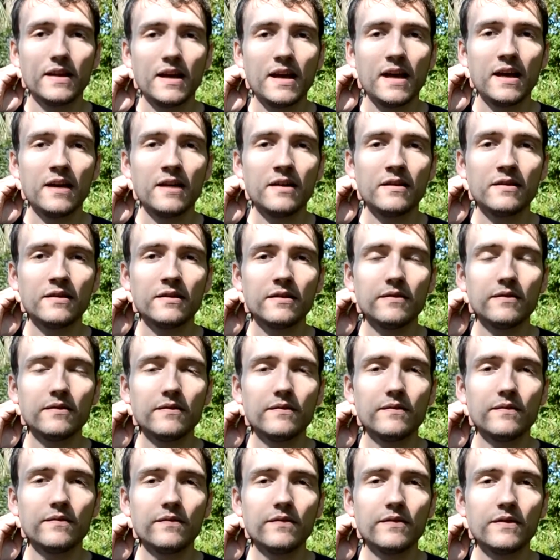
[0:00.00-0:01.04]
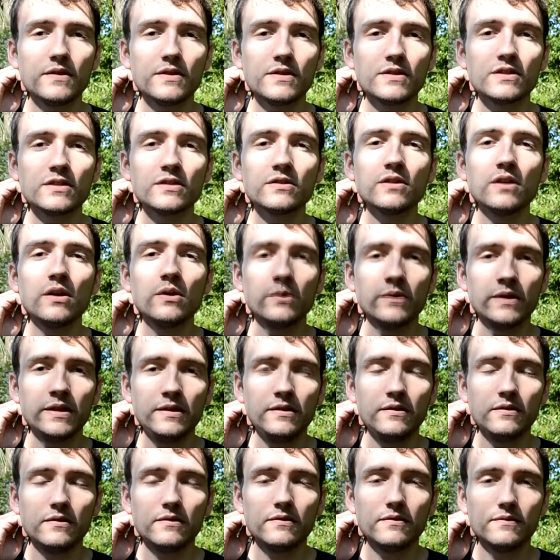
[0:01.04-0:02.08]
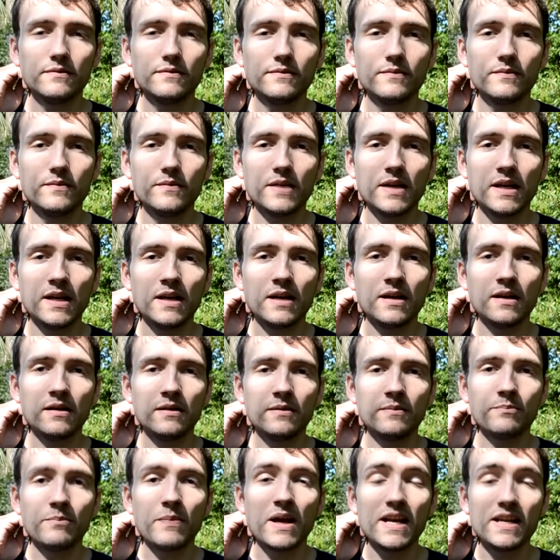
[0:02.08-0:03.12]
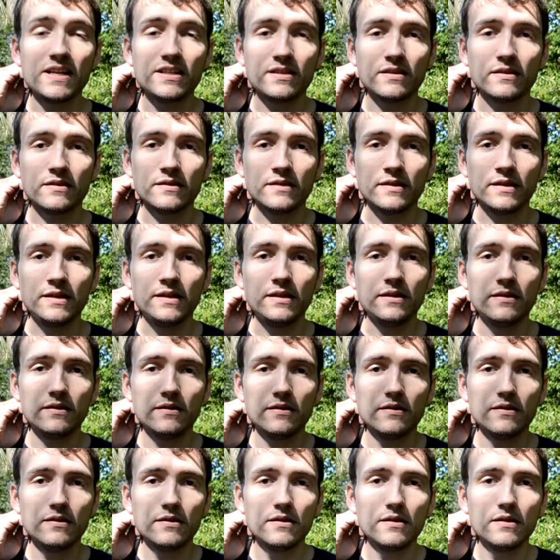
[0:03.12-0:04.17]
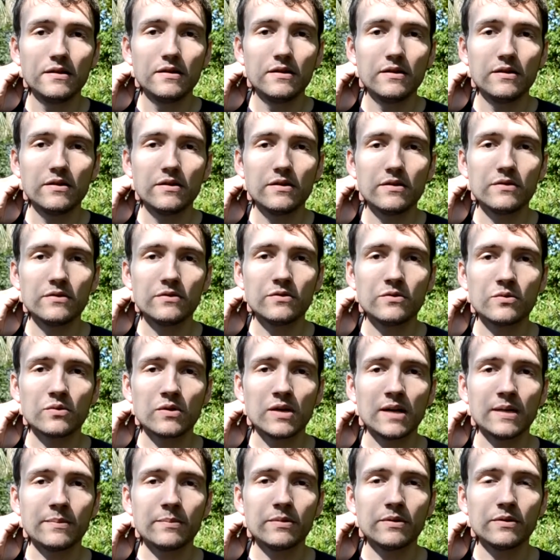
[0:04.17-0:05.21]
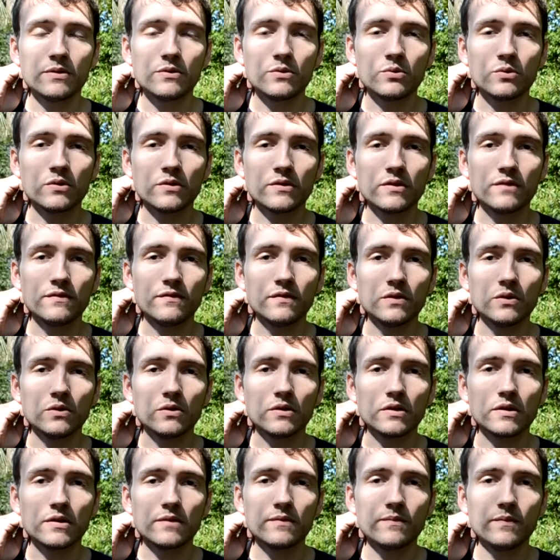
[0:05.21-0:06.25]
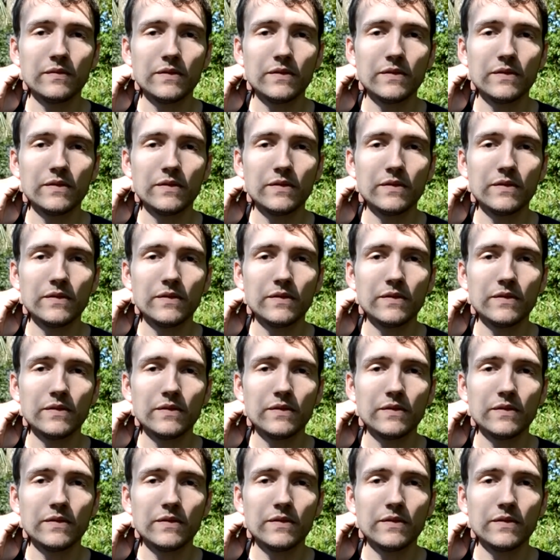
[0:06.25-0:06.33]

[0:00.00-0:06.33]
and slowly and patiently drop toward the floor.